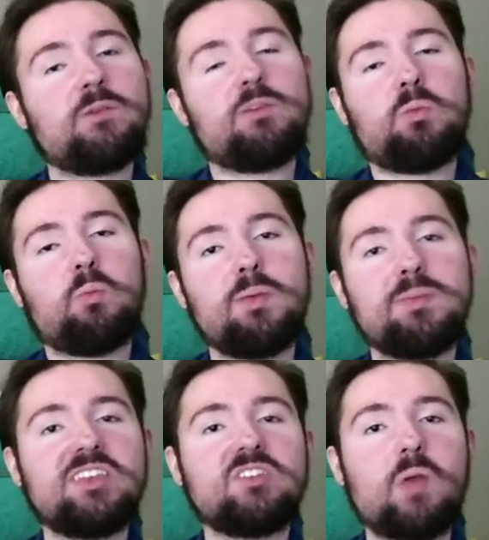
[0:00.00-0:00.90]
with
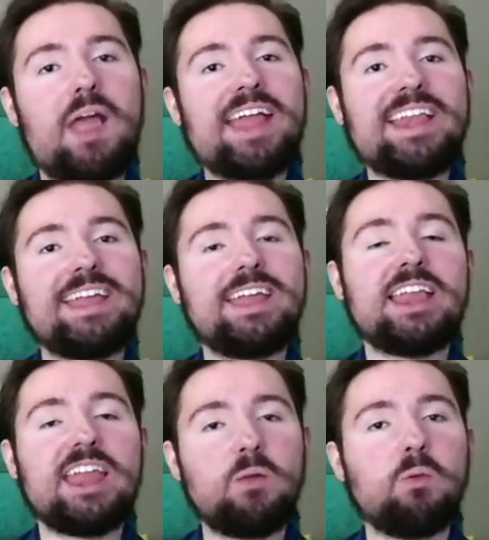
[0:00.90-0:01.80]
women trying to
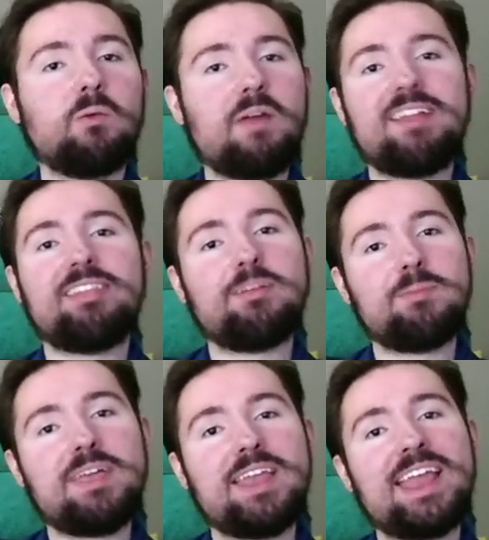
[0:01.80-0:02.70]
get equal rights to
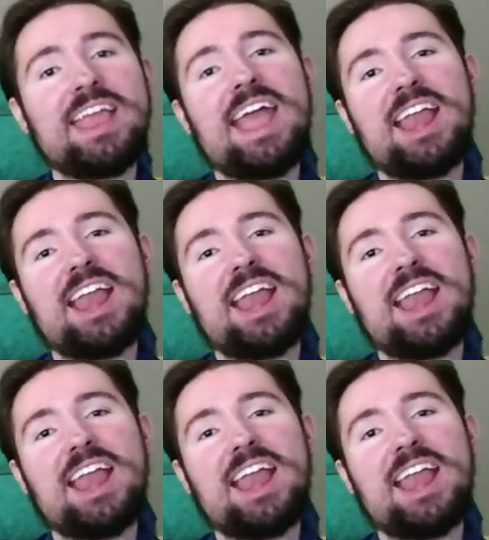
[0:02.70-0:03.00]
men,